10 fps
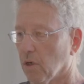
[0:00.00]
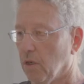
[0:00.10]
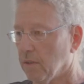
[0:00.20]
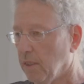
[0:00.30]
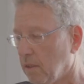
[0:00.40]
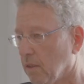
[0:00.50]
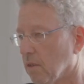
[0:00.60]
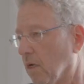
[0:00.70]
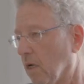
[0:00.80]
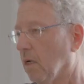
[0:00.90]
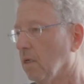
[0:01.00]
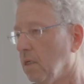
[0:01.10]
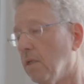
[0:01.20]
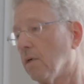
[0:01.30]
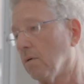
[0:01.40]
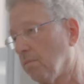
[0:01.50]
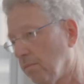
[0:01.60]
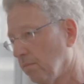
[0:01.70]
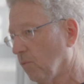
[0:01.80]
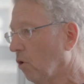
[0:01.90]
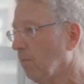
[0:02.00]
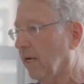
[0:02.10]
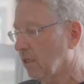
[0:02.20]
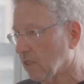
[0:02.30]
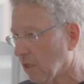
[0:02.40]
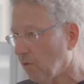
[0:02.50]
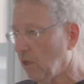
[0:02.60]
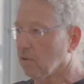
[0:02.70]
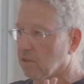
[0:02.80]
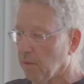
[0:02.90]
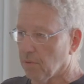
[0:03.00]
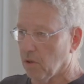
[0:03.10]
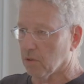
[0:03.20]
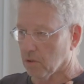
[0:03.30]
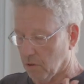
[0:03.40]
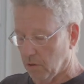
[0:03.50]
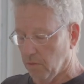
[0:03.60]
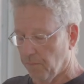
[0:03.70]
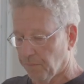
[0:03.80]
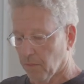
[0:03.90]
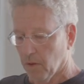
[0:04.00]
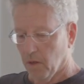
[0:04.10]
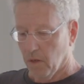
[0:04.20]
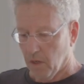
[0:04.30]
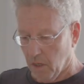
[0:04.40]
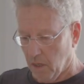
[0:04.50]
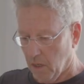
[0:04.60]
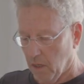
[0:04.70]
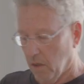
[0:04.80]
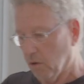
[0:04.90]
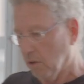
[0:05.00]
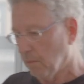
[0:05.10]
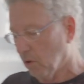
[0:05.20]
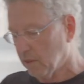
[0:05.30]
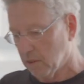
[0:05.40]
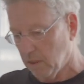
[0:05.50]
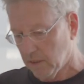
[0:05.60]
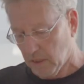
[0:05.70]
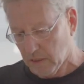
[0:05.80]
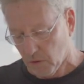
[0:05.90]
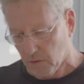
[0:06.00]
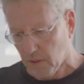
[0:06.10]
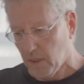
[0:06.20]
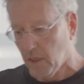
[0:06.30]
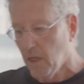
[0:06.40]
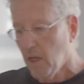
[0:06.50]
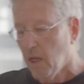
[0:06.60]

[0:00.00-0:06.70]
guaranteed. Uh, either all miners agree on the same blocks or, uh, or the block is, is, is not there.